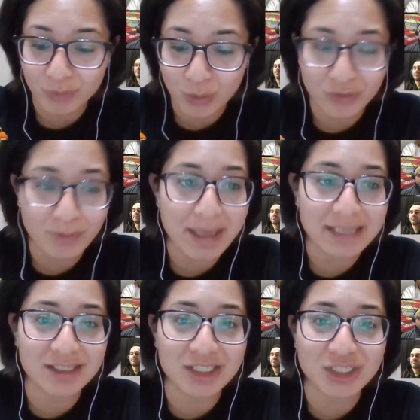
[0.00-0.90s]
over
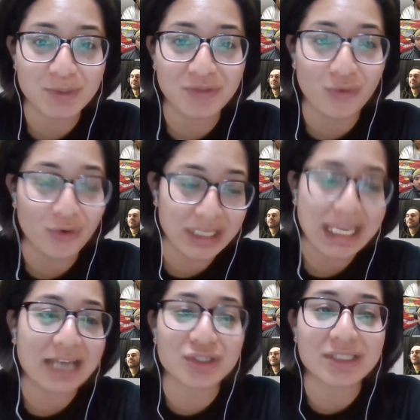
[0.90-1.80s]
message before
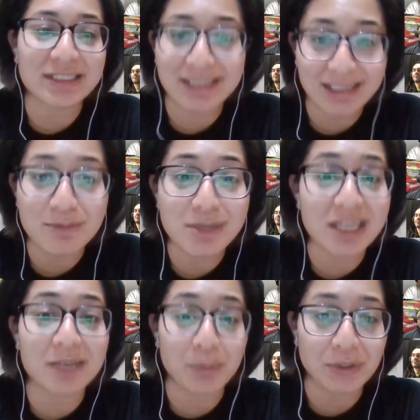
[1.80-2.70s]
they actually see
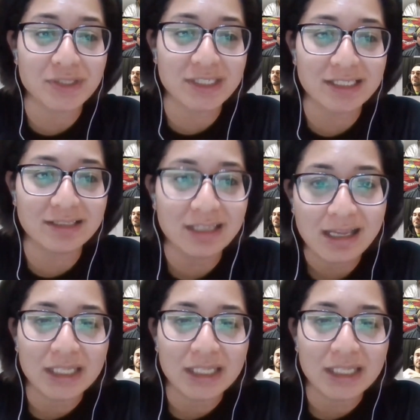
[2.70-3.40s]
me in person.